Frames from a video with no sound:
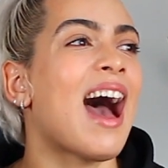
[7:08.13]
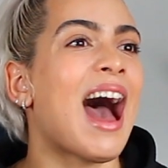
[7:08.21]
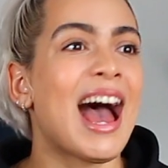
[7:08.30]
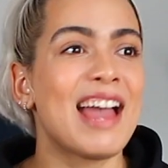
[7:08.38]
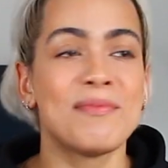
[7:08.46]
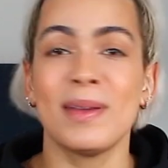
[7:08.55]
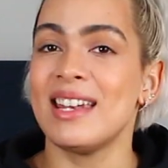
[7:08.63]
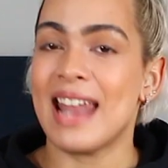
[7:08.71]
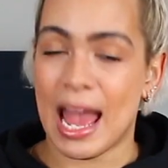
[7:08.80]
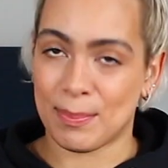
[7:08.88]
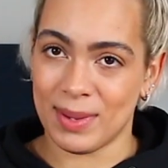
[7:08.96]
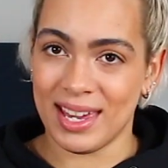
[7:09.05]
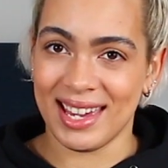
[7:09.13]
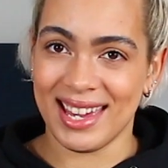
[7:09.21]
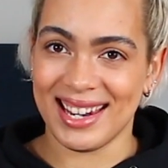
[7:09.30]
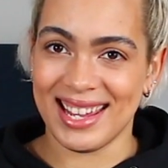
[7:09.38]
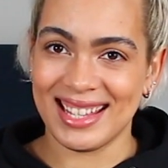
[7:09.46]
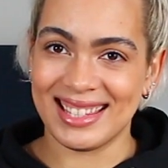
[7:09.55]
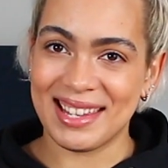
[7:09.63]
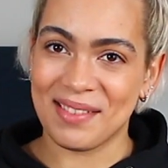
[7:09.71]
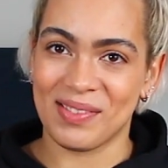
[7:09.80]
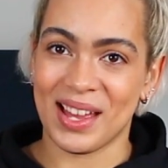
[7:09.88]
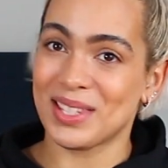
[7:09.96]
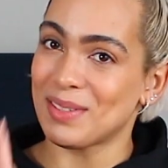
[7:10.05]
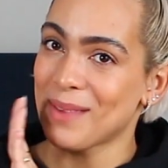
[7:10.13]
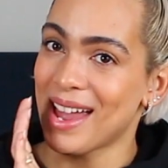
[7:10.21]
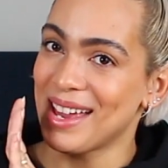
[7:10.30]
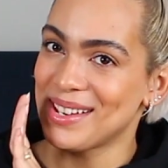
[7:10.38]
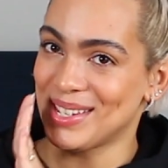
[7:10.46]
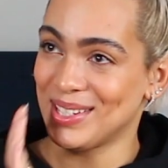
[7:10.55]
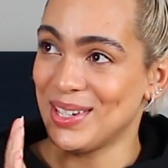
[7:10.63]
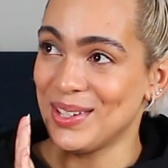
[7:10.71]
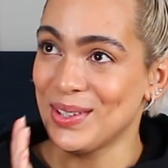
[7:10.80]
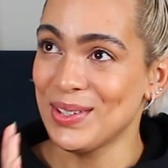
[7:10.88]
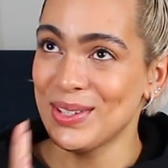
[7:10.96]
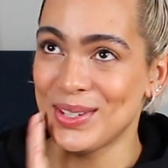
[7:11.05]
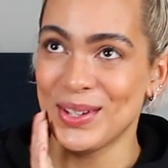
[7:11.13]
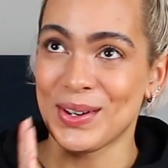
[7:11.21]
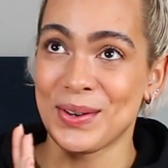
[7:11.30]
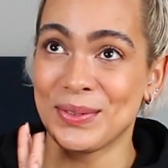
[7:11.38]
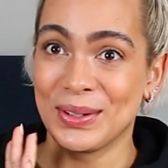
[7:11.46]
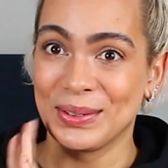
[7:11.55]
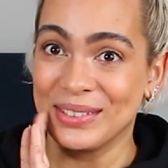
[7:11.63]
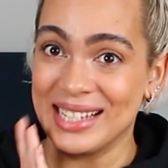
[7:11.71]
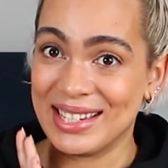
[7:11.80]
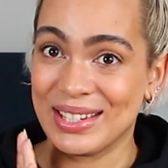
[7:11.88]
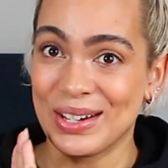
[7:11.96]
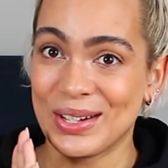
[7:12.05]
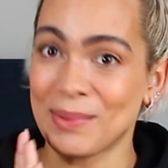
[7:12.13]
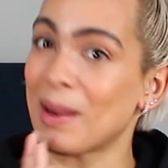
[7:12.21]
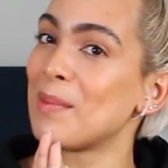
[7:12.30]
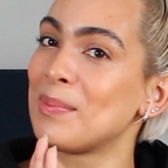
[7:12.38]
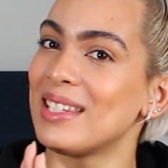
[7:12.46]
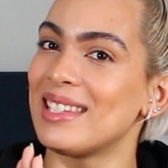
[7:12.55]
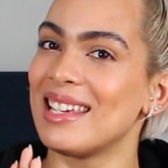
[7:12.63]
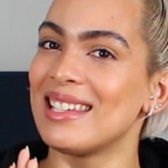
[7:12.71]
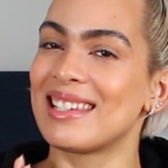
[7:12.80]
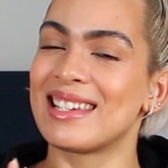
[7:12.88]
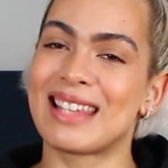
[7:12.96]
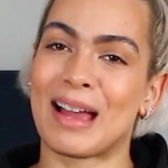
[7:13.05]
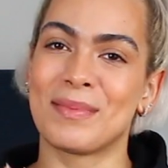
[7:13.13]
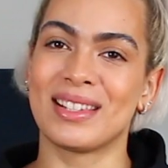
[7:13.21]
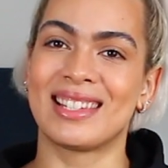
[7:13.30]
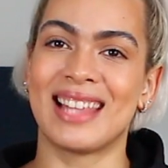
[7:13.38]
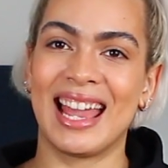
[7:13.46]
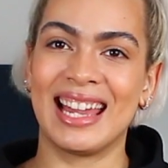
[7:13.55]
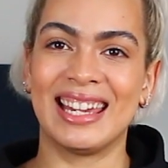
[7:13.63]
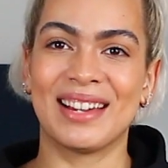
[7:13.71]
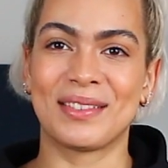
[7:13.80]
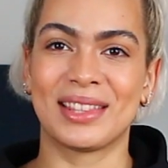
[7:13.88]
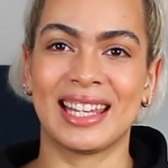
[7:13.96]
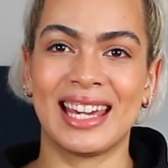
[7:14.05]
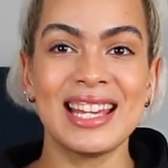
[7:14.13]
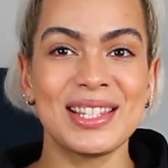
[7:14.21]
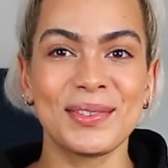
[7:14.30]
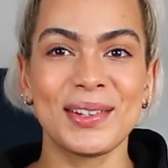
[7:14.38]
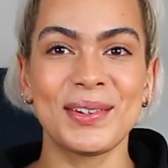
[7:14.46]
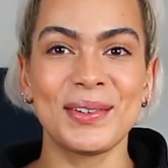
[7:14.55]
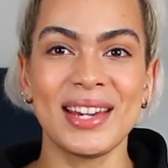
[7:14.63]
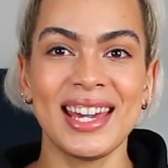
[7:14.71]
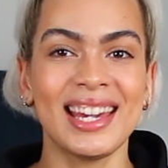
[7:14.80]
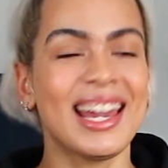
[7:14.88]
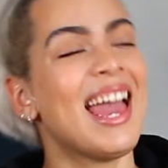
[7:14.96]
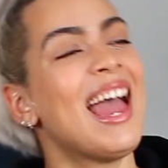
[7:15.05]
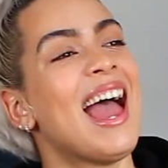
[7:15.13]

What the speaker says: I've been napping in it. That's my excuse, you know, for research purposes, because I've been staying here with the kids for the week.